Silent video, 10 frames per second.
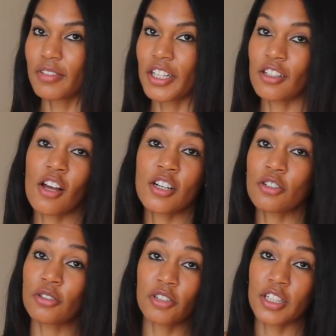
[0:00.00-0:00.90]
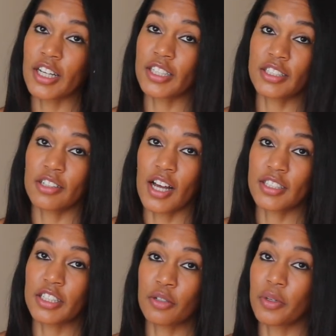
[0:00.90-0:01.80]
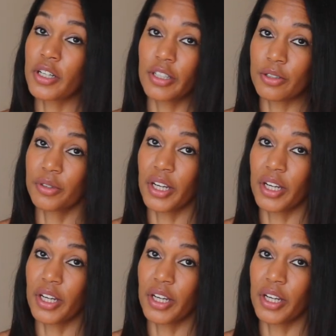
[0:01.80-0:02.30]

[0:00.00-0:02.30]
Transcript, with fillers: They clock out early like it's their last day of work and they don't